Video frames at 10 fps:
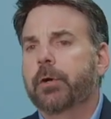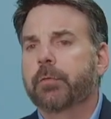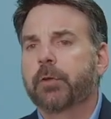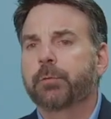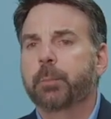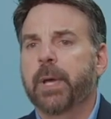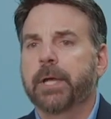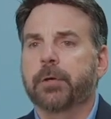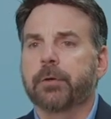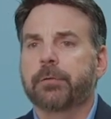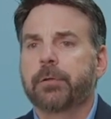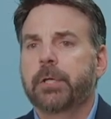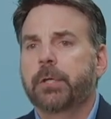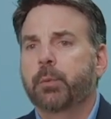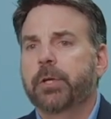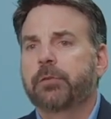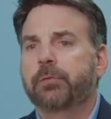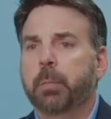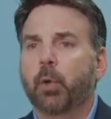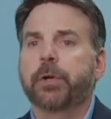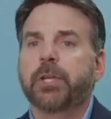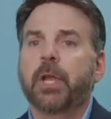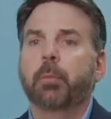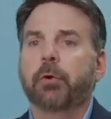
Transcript: investment bankers, we explored a number